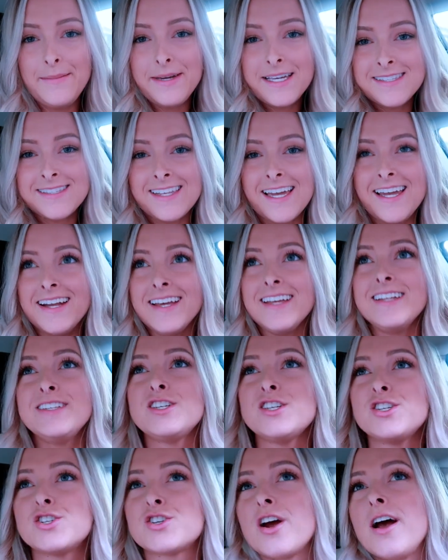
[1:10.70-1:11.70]
I'm excited
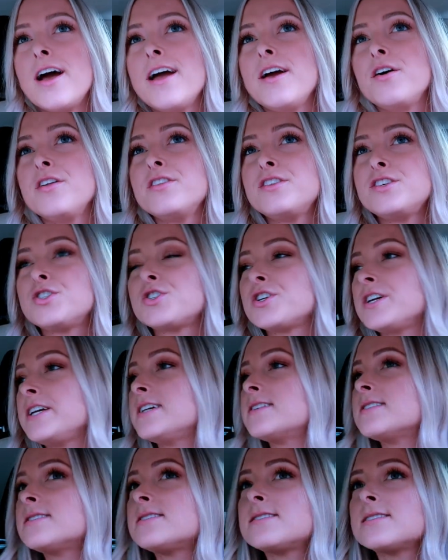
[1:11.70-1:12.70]
to try all the
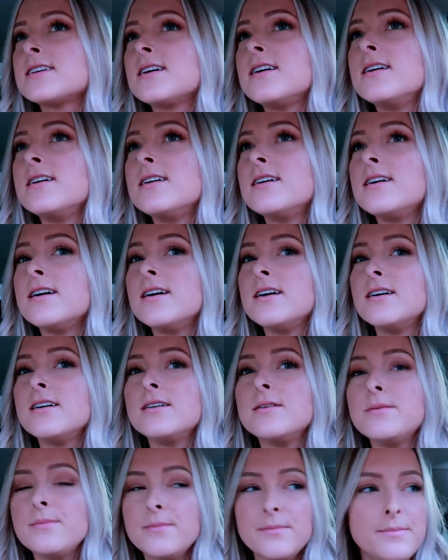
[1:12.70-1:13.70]
drinks
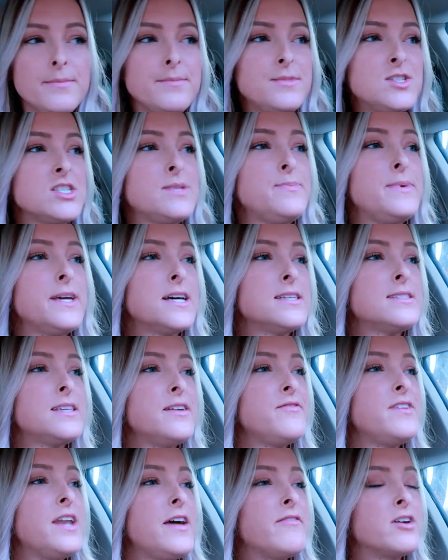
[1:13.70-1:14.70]
um, just because
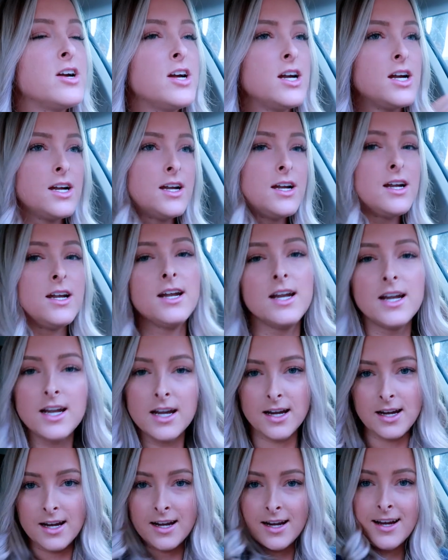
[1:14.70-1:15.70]
I've never,
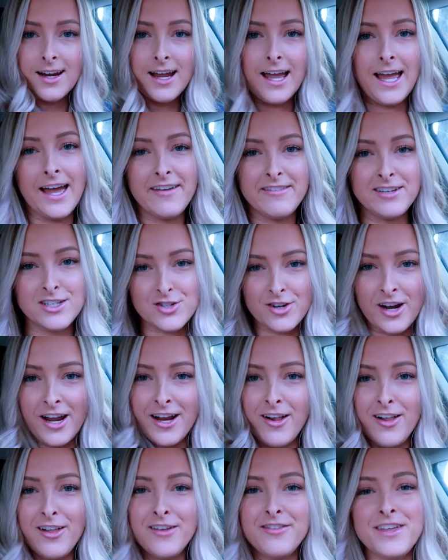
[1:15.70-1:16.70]
I haven't
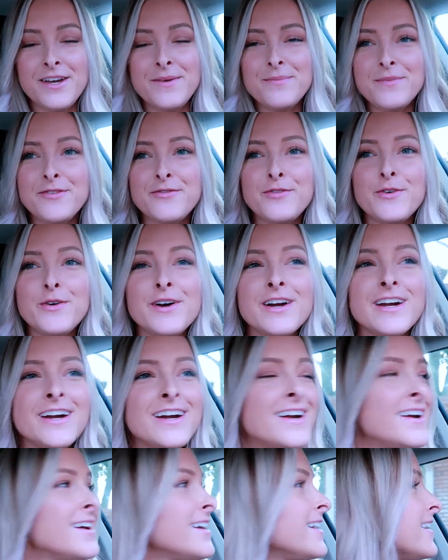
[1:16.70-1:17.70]
tried all of them before.